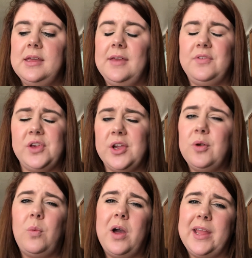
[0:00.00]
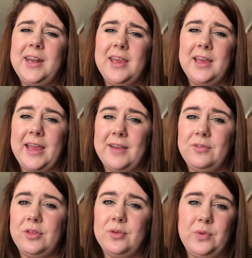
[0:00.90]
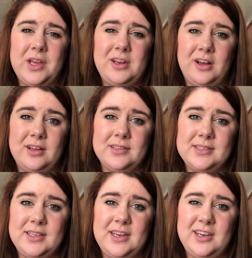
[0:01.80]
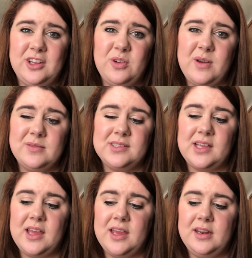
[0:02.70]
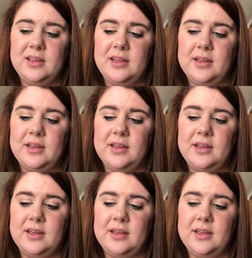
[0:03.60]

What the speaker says: If you hear whining, I have 3 dogs that need to go outside.